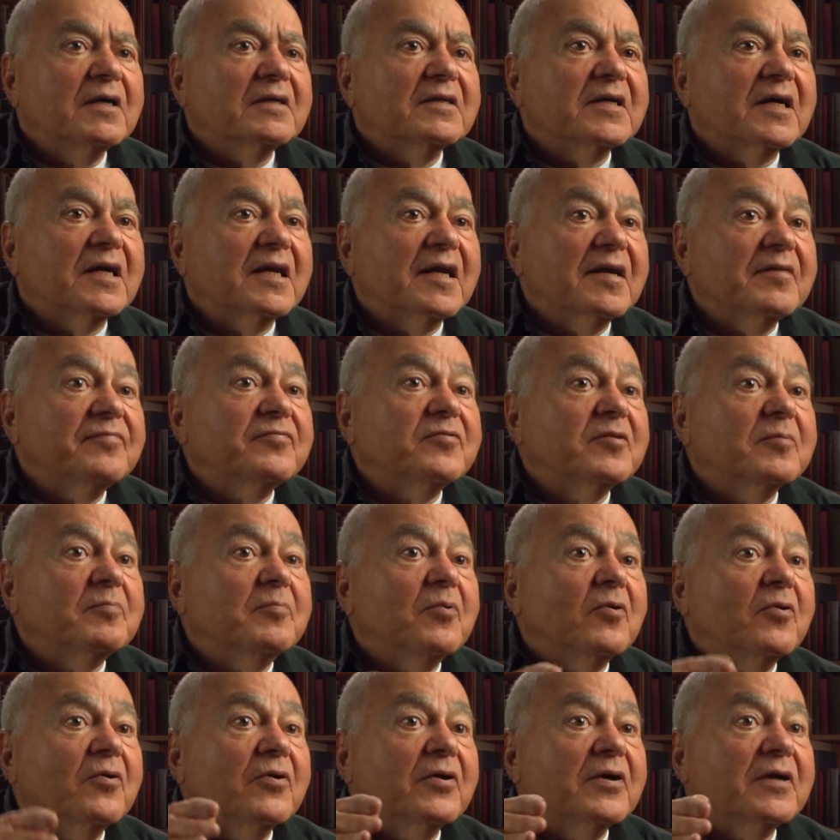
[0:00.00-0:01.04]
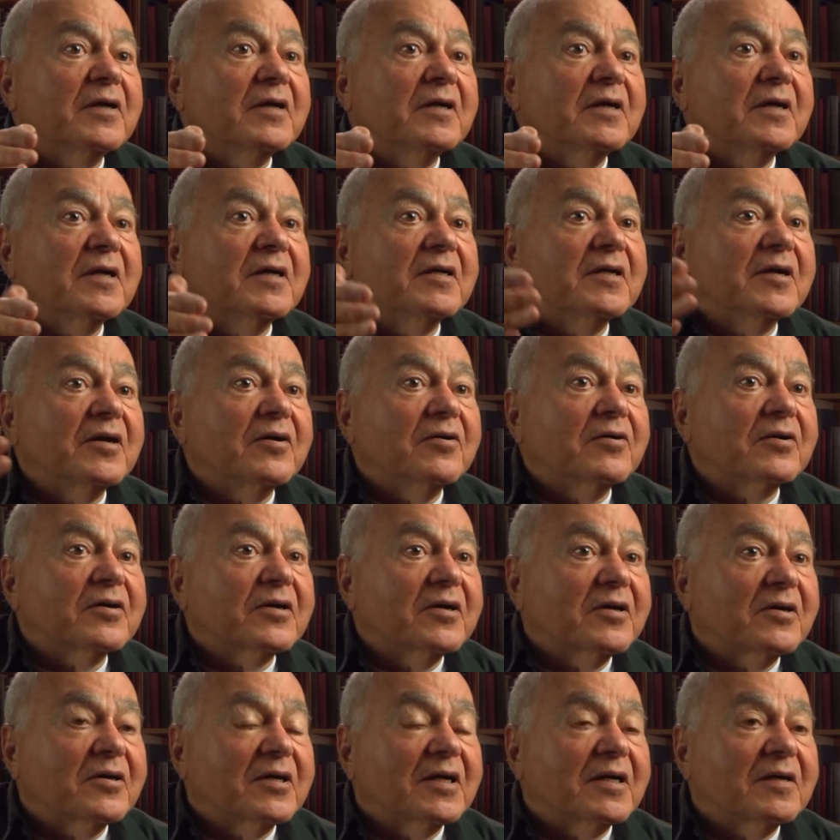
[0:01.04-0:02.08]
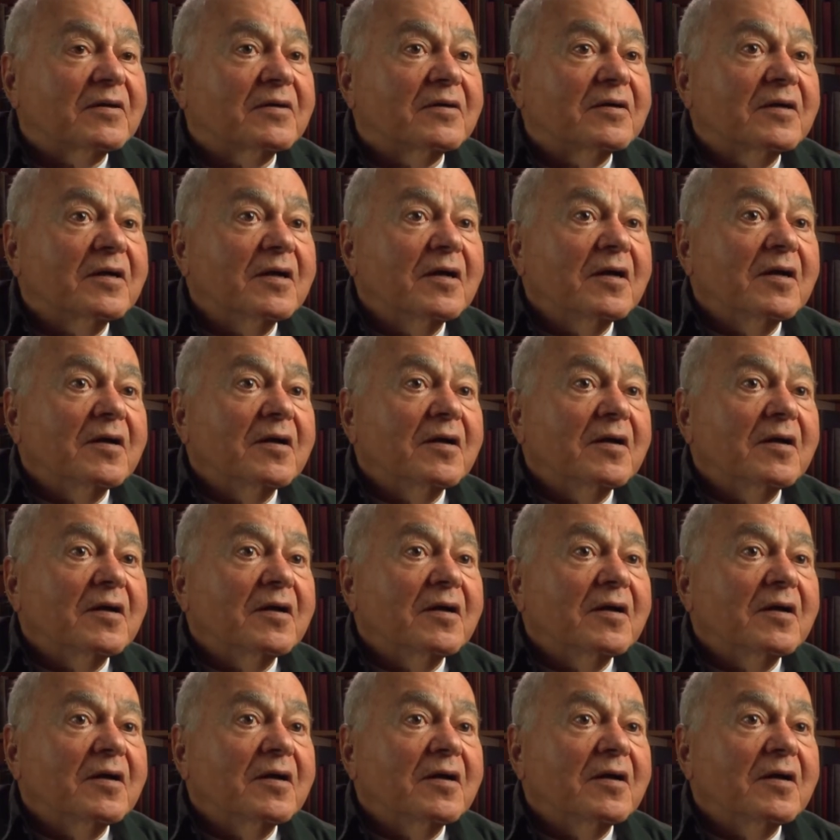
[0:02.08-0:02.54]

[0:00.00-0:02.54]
they left the boy in her care